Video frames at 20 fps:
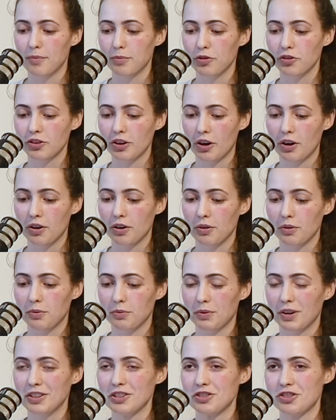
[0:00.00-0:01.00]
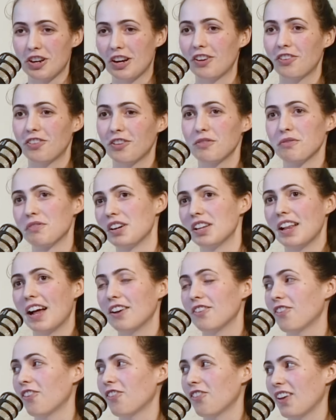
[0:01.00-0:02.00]
So when Jason
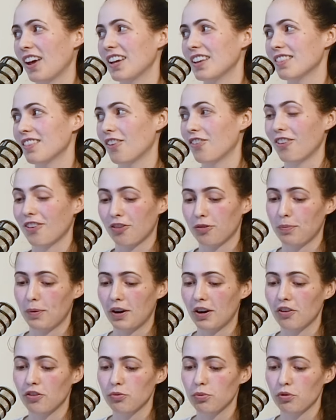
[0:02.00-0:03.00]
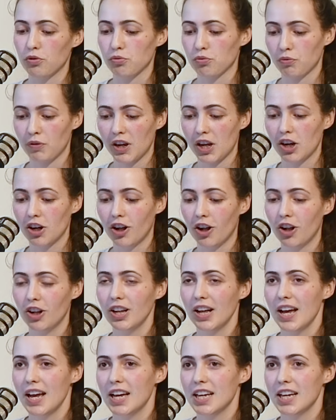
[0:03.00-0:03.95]
realizes like this experience was real,